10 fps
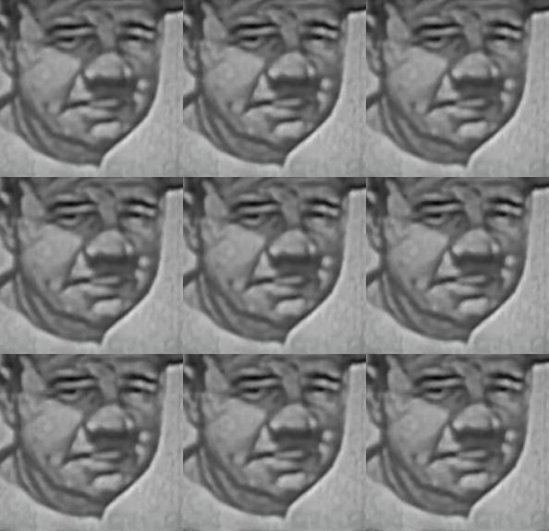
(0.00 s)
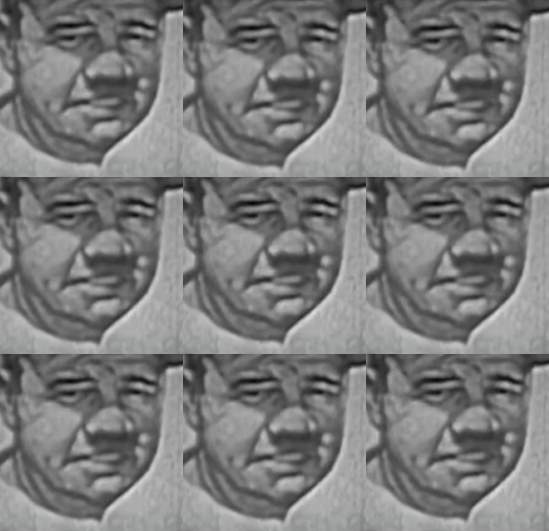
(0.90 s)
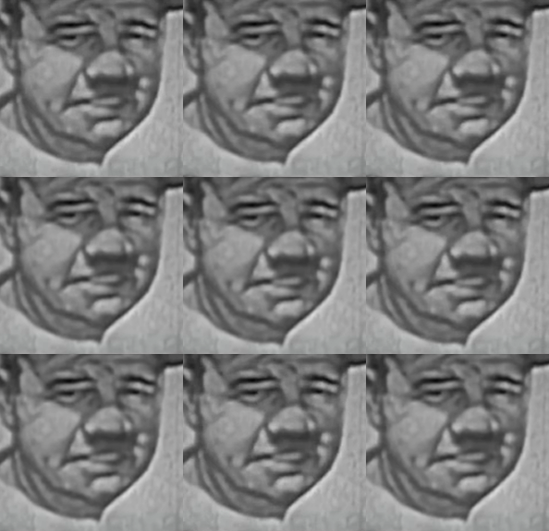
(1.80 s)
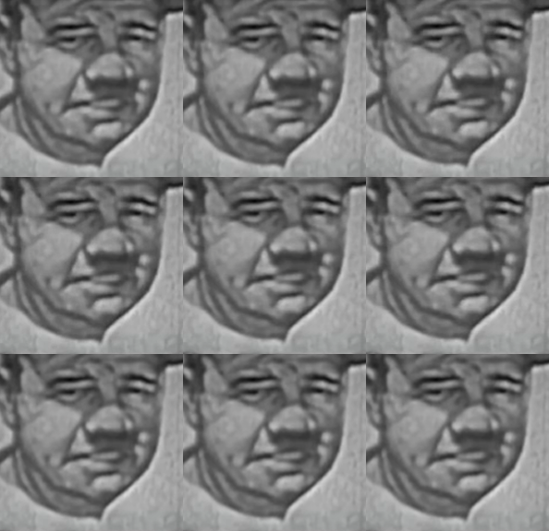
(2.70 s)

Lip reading: No words are spoken by the person on screen.